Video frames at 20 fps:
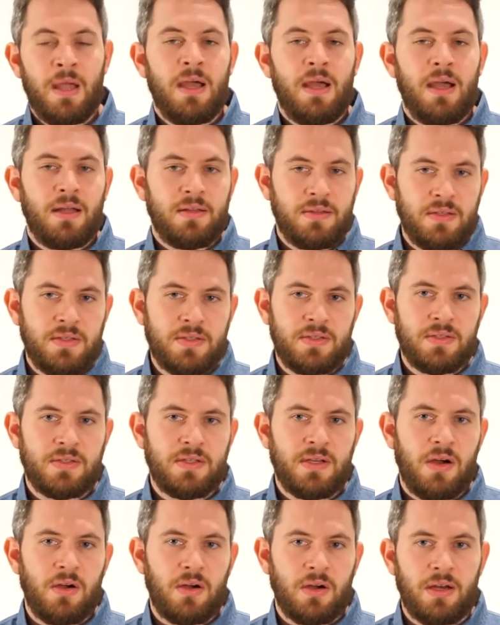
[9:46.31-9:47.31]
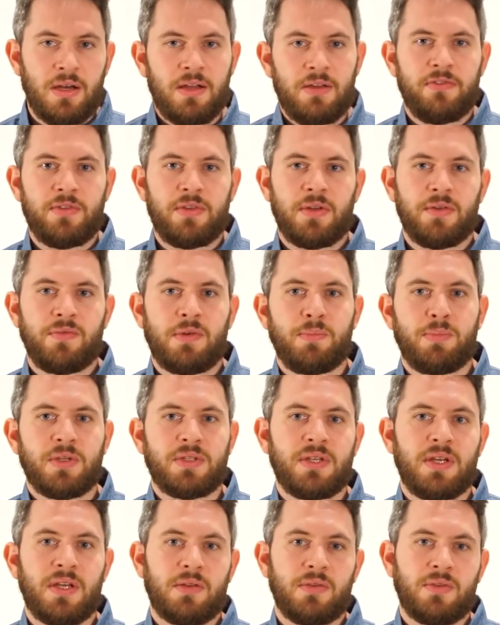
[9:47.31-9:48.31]
And this is our glyph that we
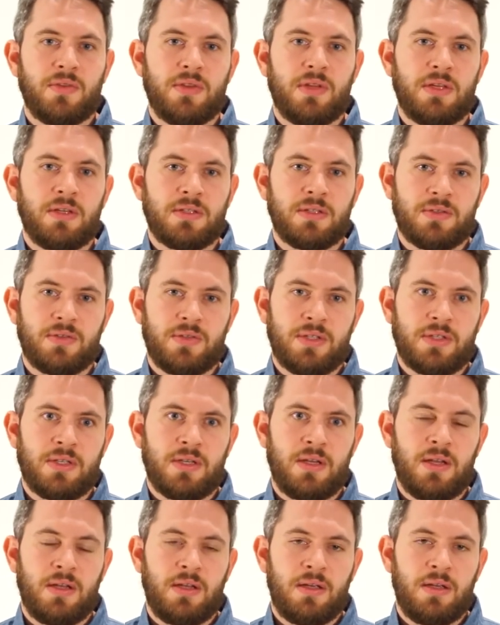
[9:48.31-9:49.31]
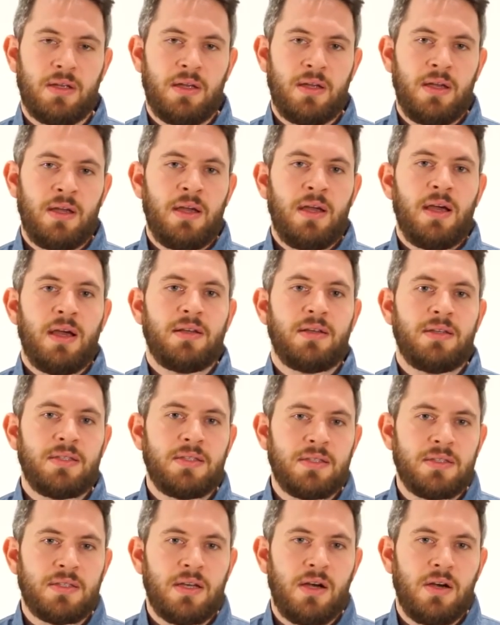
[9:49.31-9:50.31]
present within this grid cell. And this
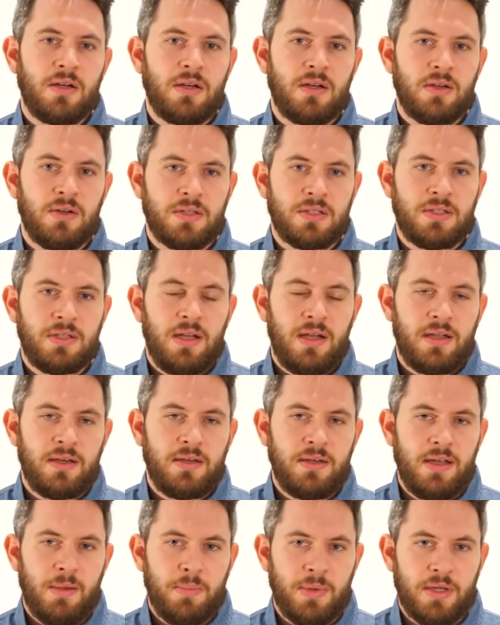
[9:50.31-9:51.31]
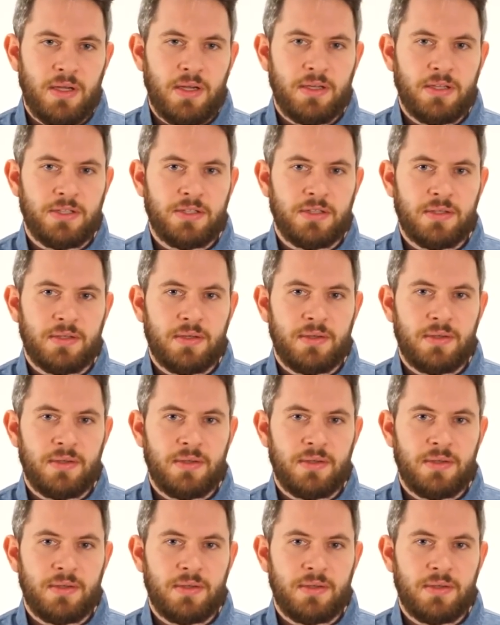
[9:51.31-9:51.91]
is how it looks like in the application.